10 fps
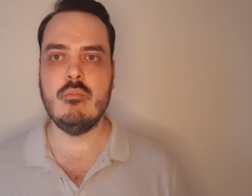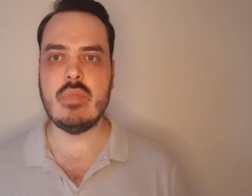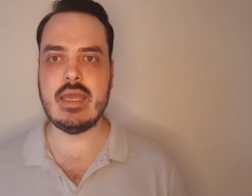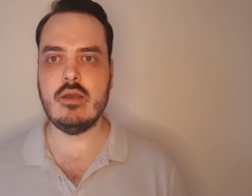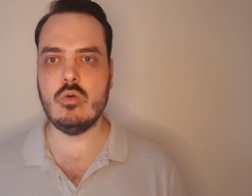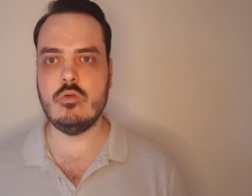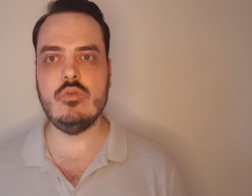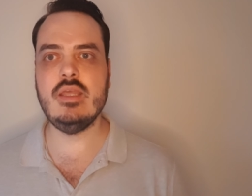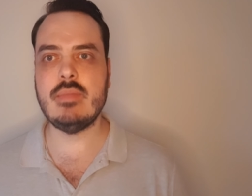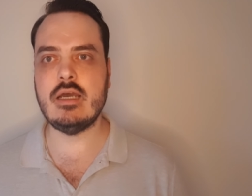male or
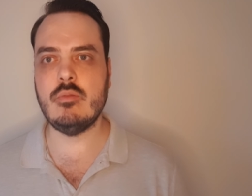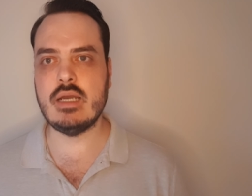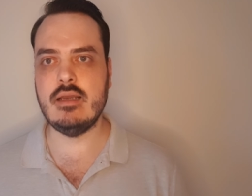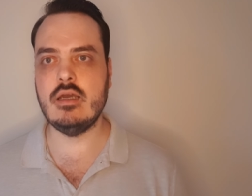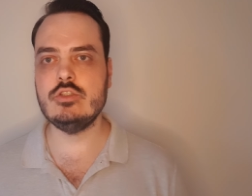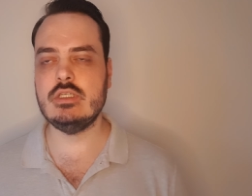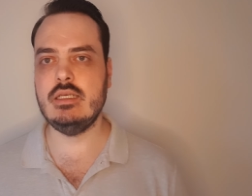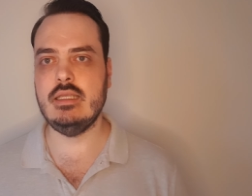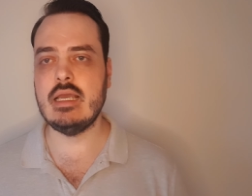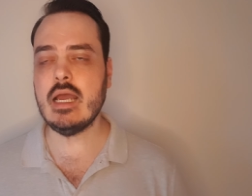female
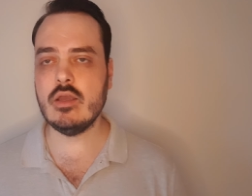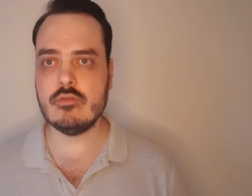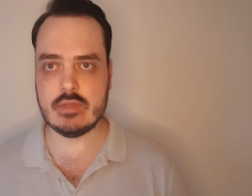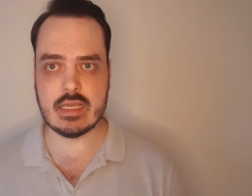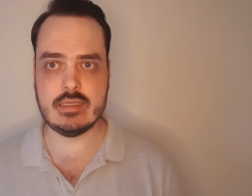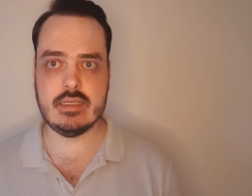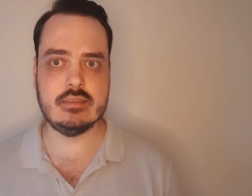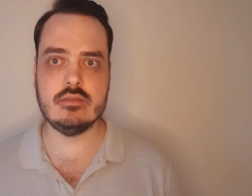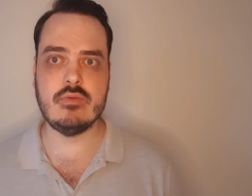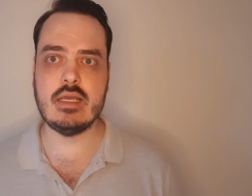biologically, however they
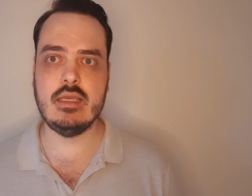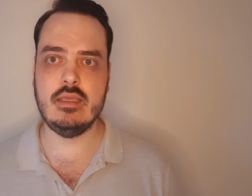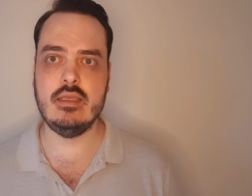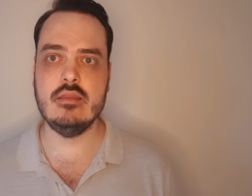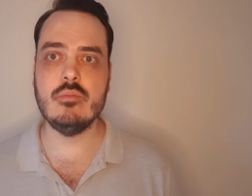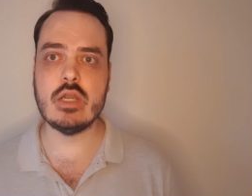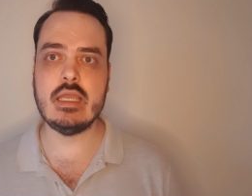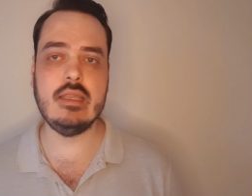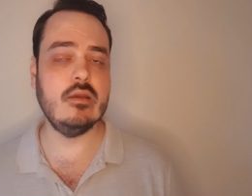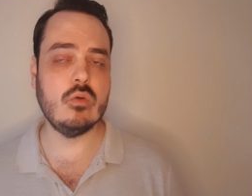identify in the
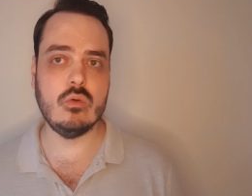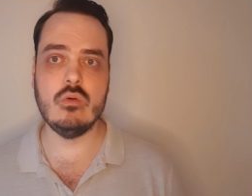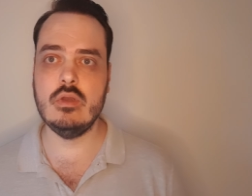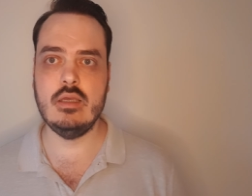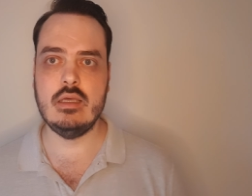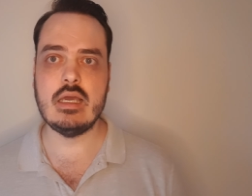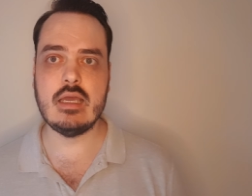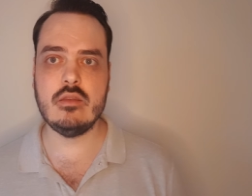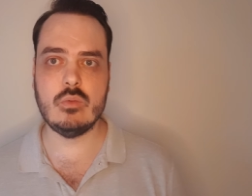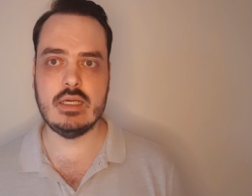brain or
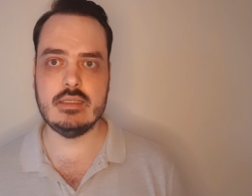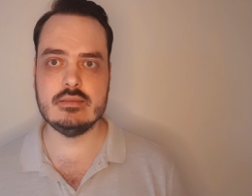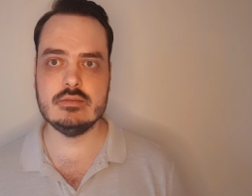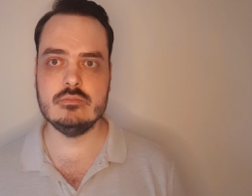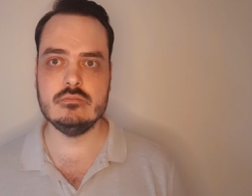otherwise.